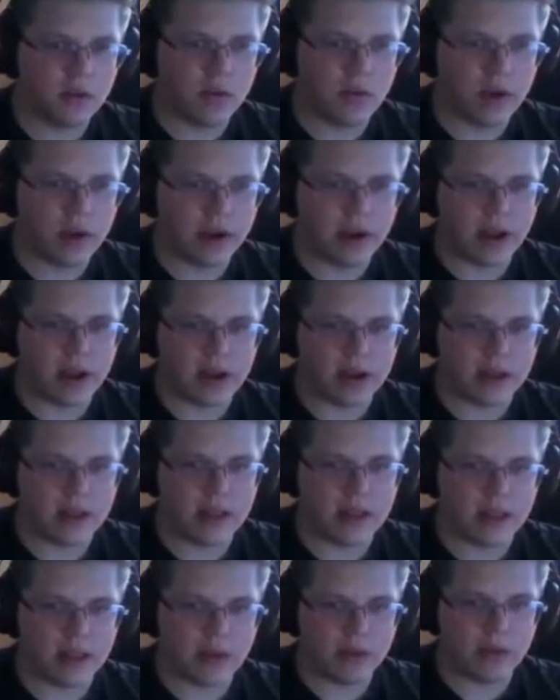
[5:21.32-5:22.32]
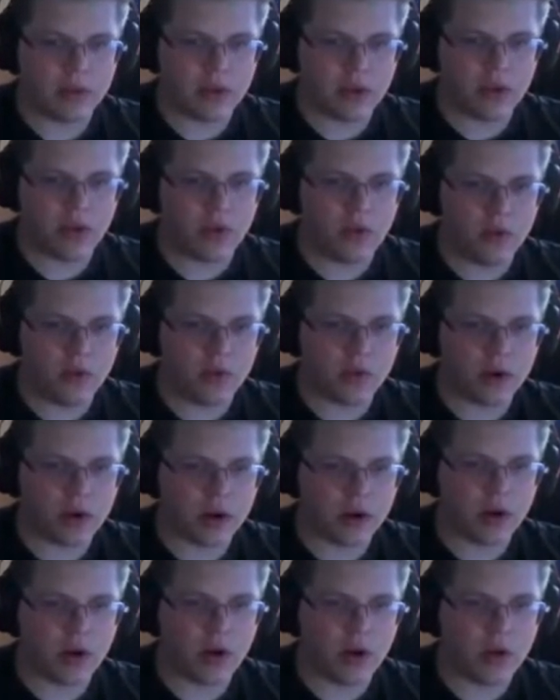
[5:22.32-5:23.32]
Why not? And then with you, we're
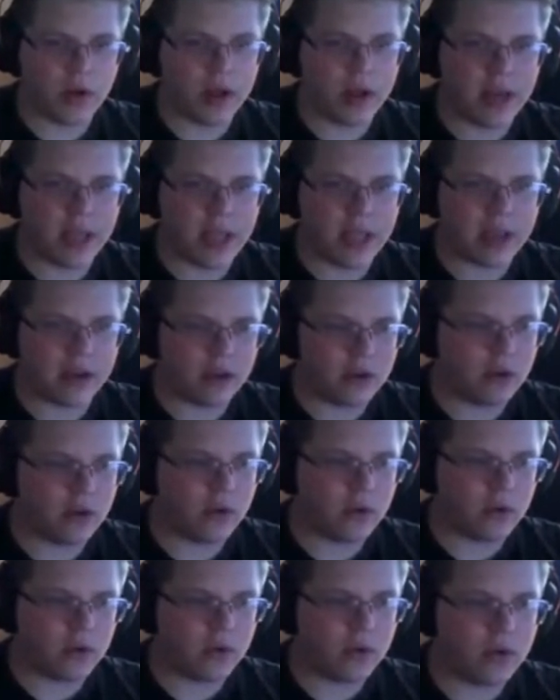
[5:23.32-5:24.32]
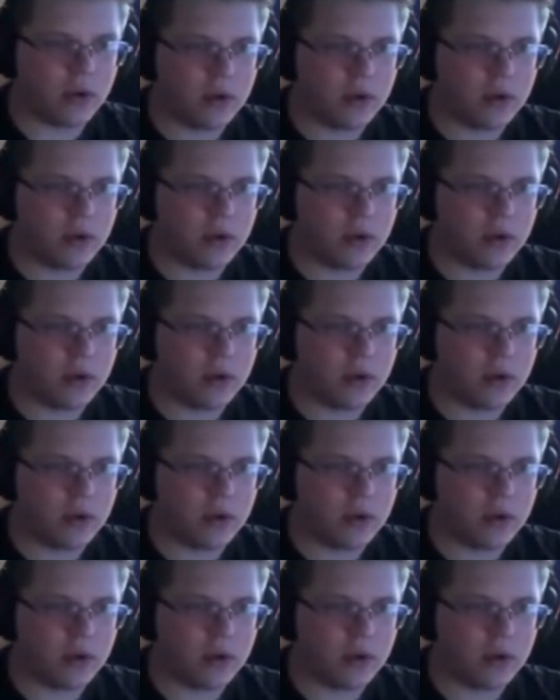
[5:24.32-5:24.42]
going to go ahead and do...